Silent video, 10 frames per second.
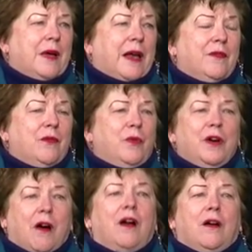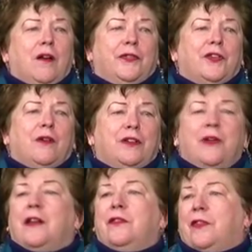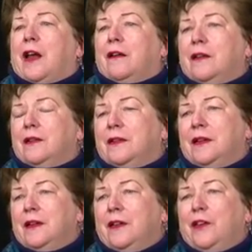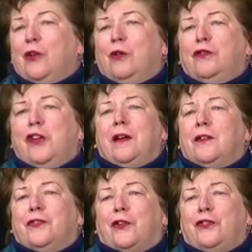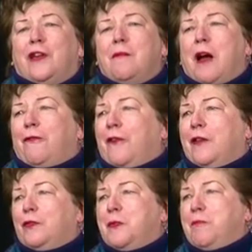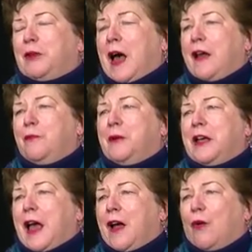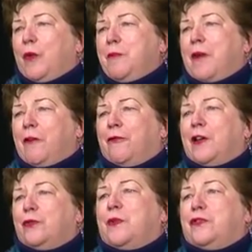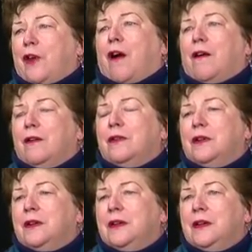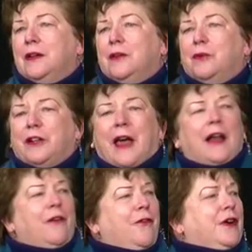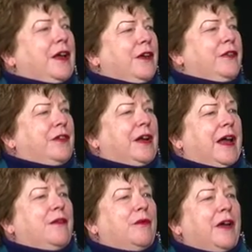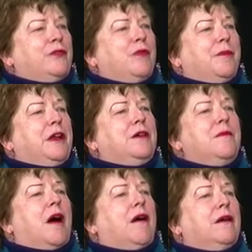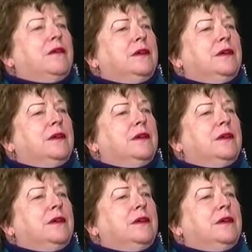And we are also a trendsetter. The old jingle, so sing my friends, be blithe, be gay, or weep my friends with sorrow. What California is today, the rest will be tomorrow.